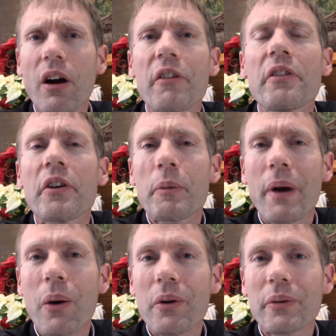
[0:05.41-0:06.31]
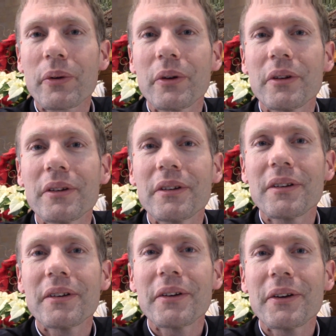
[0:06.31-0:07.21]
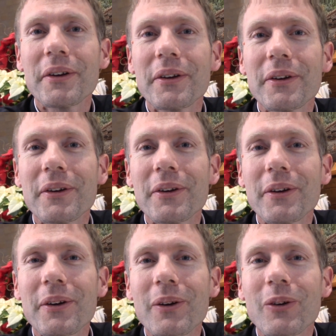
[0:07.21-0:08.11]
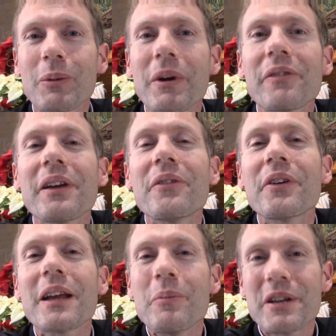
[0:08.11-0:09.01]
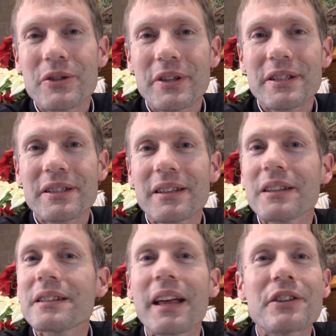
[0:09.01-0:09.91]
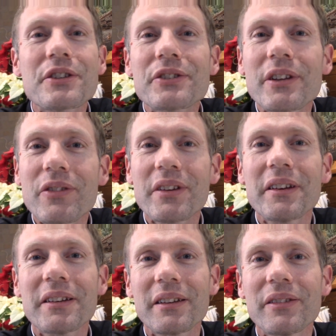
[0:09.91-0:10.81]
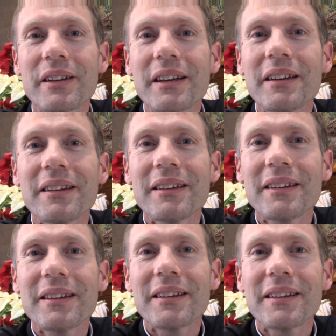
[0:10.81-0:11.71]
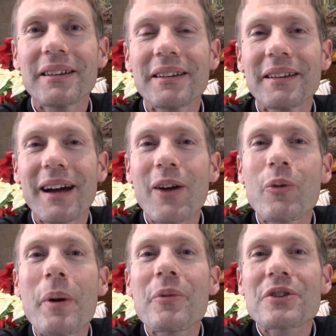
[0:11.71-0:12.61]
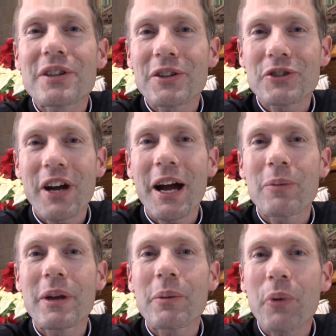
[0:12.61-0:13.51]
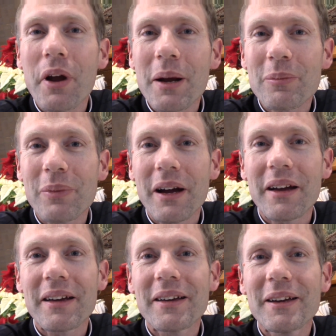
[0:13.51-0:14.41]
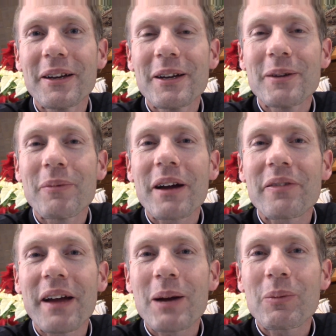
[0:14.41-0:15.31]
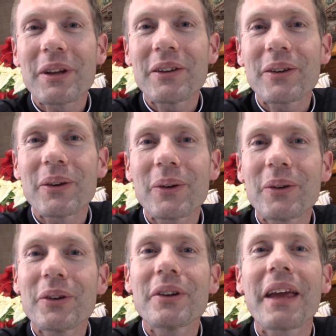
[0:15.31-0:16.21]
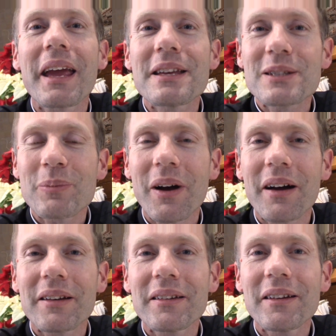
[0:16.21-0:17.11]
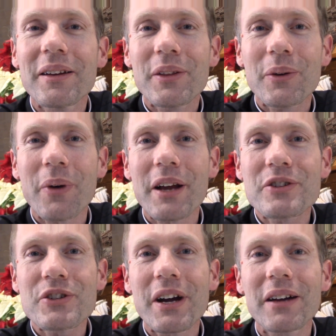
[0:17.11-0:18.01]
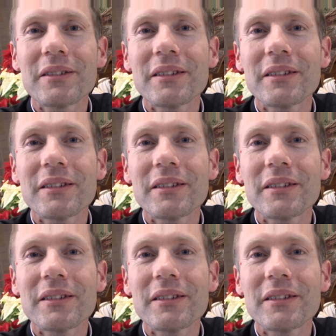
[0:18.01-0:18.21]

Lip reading: are very powerful. One of my favorite images is that just of the Nativity. I remember as a little child being brought up by my family to gaze upon the Christ child.